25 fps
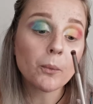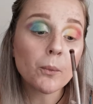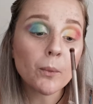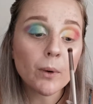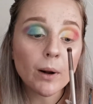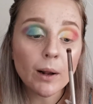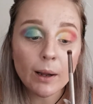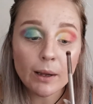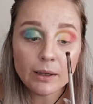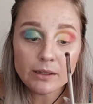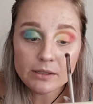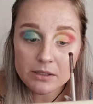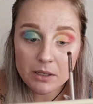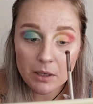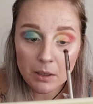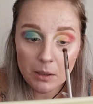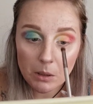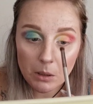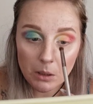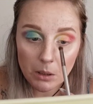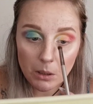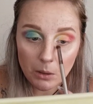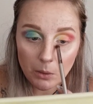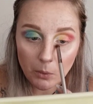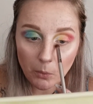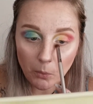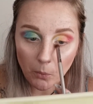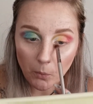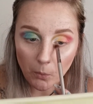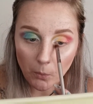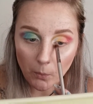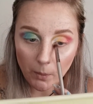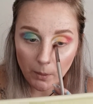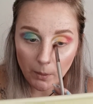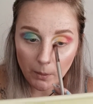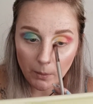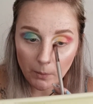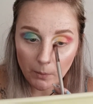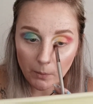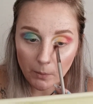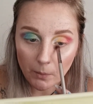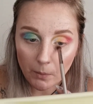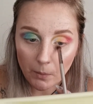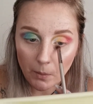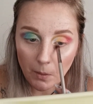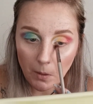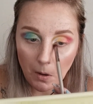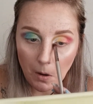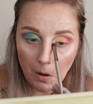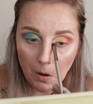right in the inner corner
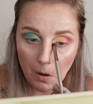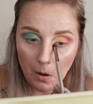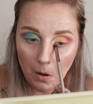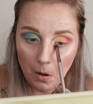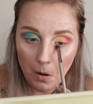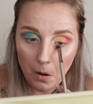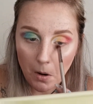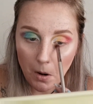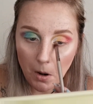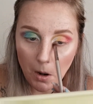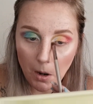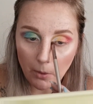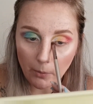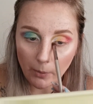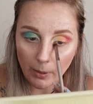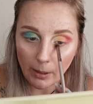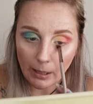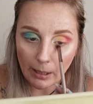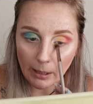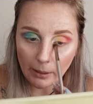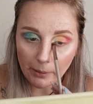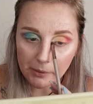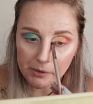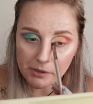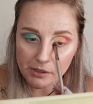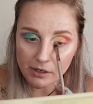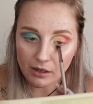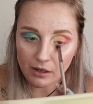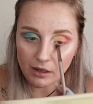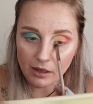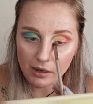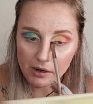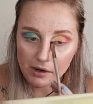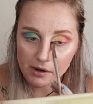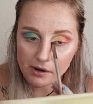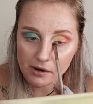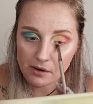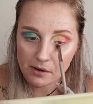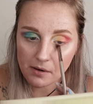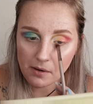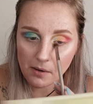on lower lash line.